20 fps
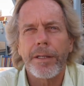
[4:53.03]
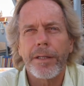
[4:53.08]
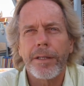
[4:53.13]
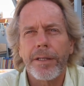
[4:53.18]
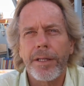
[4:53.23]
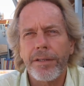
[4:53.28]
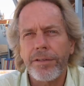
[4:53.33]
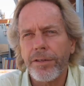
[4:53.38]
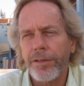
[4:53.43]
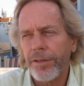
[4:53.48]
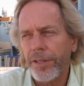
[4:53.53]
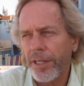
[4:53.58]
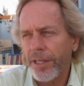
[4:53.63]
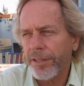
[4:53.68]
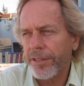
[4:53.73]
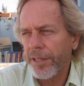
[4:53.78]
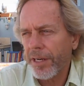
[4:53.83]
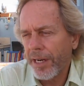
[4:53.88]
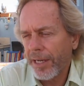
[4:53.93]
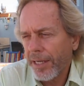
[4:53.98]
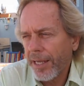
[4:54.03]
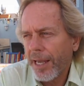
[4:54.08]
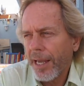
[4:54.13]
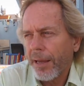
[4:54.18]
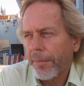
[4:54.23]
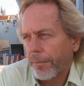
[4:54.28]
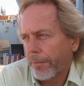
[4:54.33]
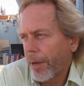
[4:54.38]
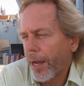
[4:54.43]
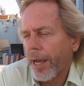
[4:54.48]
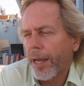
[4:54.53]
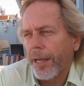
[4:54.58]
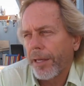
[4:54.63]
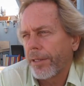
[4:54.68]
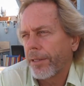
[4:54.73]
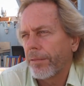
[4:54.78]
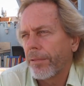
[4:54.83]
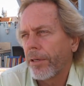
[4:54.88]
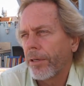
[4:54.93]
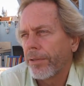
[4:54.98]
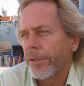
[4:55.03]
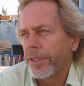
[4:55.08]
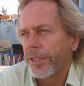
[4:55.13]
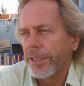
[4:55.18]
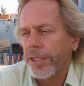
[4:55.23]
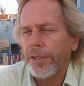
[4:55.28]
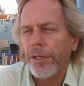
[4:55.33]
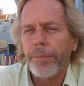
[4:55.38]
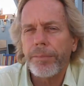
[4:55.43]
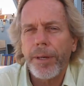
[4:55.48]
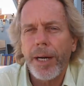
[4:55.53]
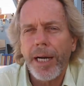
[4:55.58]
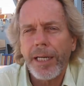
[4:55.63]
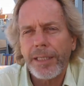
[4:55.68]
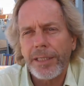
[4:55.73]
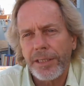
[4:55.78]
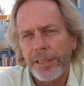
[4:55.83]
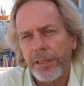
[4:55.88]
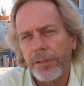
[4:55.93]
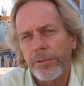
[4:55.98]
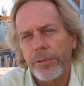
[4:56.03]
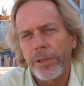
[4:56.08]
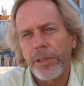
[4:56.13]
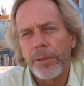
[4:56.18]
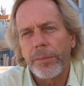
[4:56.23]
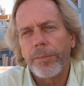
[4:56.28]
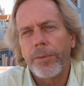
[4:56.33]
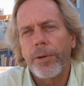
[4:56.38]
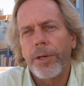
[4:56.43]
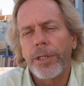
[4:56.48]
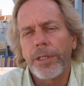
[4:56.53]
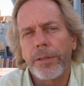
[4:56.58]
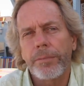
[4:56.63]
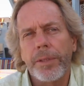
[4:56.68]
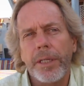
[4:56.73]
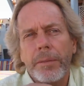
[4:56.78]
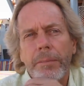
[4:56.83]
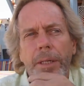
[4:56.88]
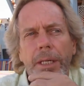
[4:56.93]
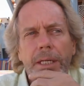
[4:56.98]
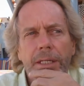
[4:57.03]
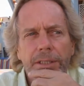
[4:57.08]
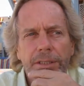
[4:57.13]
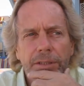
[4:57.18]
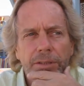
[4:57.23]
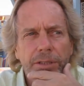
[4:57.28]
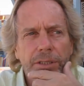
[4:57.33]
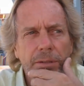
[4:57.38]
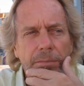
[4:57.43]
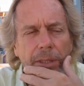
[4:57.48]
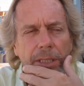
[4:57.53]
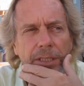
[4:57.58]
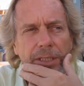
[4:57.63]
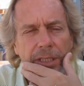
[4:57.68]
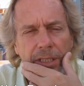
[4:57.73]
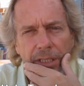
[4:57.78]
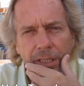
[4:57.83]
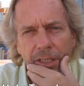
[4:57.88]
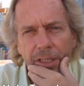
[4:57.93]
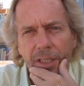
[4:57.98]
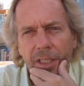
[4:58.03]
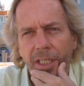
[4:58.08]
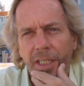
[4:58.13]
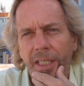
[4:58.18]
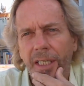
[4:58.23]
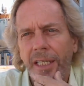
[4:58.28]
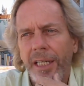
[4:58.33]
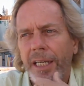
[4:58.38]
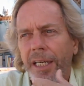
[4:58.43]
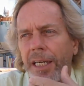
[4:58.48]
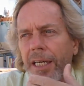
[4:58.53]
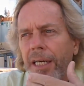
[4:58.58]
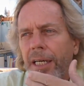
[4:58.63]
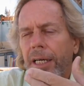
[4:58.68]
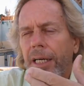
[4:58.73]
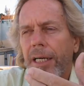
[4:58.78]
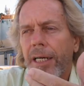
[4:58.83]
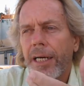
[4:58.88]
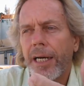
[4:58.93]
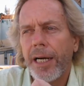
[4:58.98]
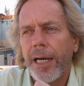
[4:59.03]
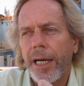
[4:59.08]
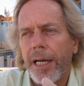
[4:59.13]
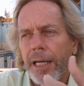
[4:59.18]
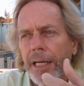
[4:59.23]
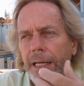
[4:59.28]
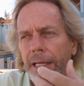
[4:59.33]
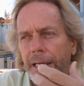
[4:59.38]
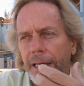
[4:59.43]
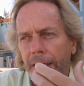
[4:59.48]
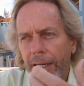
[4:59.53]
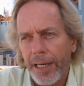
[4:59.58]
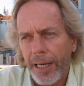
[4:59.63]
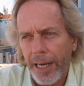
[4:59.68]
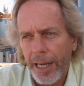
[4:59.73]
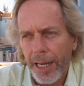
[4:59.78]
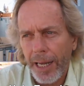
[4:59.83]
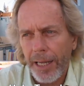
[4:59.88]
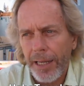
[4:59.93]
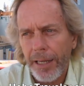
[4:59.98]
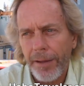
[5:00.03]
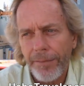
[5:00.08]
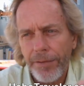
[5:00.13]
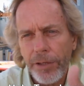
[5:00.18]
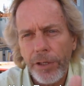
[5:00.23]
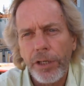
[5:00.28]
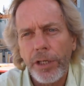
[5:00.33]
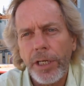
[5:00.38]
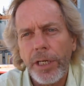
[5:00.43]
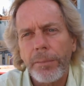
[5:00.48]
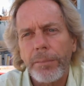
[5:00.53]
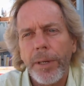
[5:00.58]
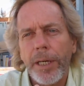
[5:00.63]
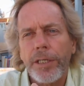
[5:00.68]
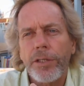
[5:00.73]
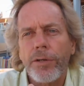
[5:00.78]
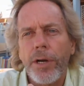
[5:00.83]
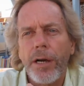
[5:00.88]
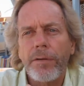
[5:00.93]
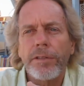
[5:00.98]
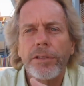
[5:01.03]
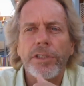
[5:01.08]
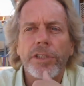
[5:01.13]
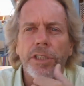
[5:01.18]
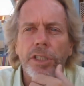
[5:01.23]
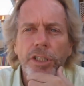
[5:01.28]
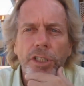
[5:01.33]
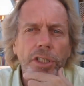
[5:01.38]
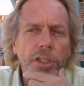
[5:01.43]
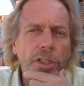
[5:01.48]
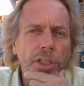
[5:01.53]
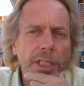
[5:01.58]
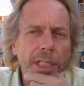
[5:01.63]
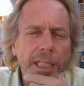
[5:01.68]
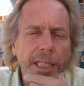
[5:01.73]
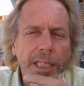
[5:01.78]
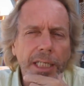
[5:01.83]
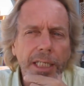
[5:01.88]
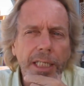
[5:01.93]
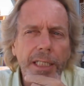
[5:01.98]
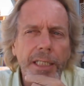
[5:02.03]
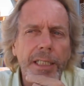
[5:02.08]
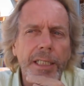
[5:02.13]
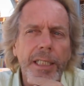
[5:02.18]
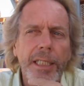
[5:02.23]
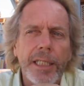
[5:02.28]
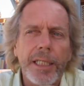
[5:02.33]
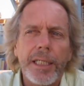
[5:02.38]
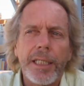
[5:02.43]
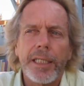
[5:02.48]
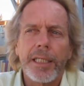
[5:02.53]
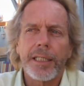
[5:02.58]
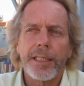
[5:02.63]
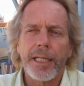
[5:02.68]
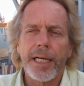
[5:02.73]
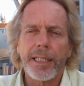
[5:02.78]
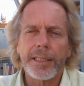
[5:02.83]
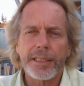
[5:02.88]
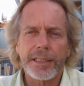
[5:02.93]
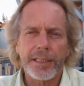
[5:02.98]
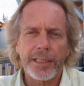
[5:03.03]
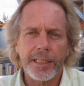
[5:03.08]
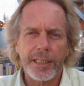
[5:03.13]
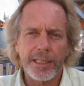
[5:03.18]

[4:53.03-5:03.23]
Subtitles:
These are things that I can't buy on the road. The secret pockets are real important to me because those are my security. if you look at my travel security kit, that's